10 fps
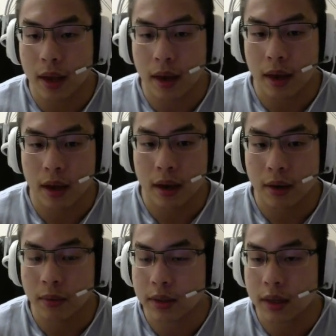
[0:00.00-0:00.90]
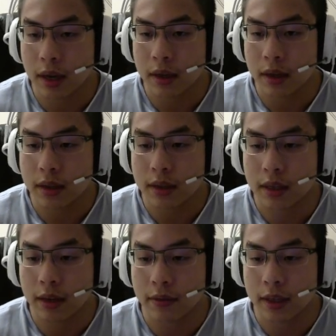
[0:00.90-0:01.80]
Uh, once again, it's
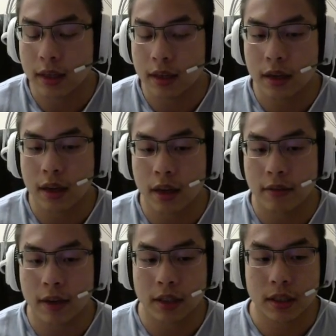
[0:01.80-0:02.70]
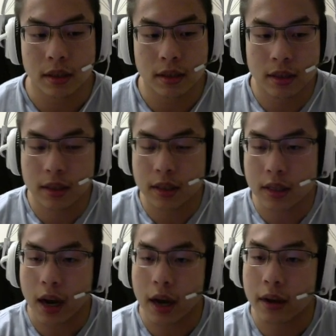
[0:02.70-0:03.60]
T V T Innovation
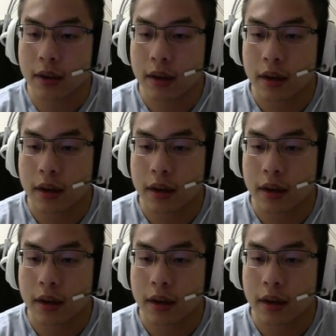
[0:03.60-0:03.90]
style.